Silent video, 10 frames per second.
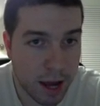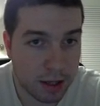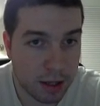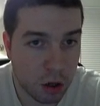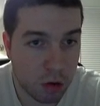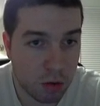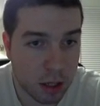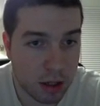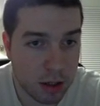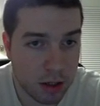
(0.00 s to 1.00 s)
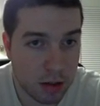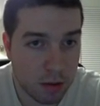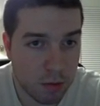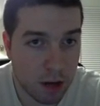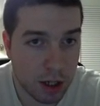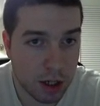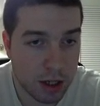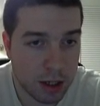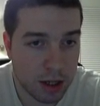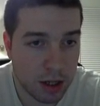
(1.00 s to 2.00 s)
They know that Flasha is
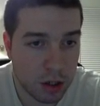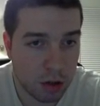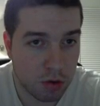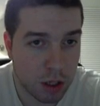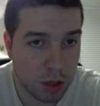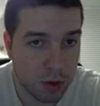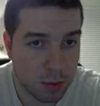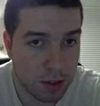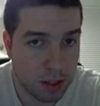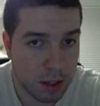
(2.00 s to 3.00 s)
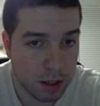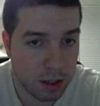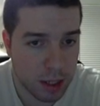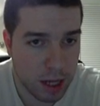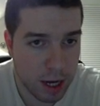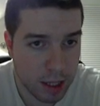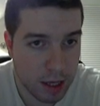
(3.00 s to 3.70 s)
there, they know that Creams is in the site.